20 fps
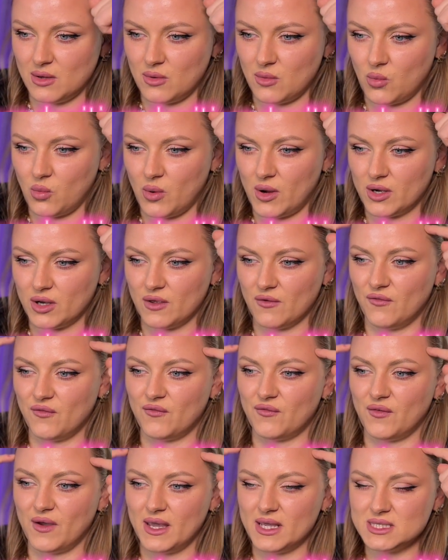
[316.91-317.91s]
where your
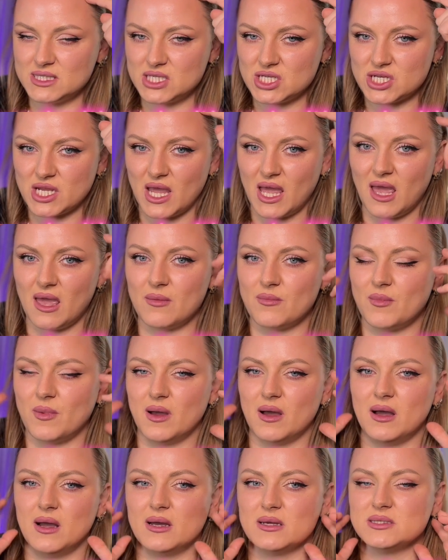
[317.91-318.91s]
face shape
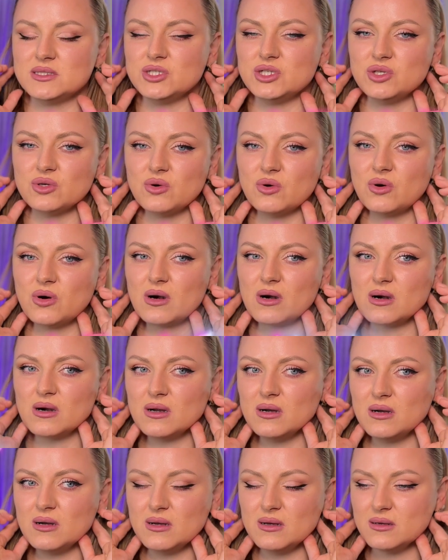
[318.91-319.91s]
and
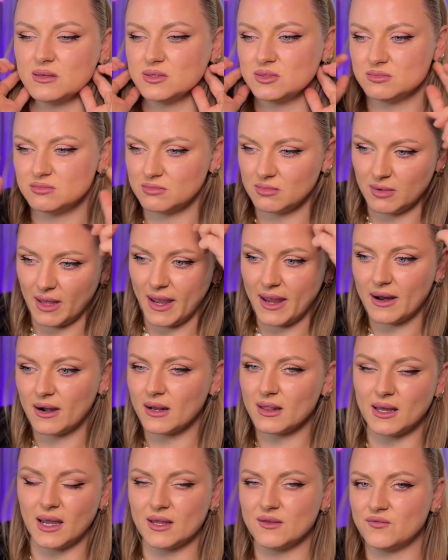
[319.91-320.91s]
your
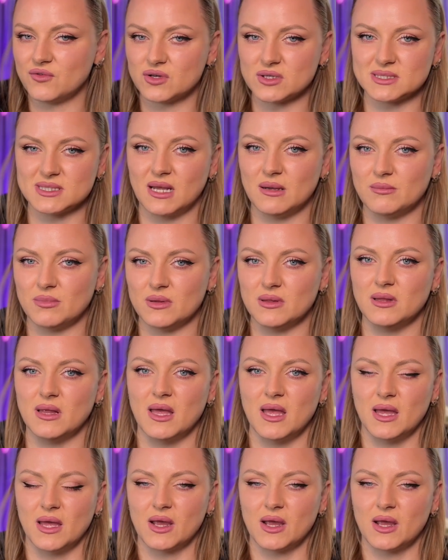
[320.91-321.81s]
hairline, for example,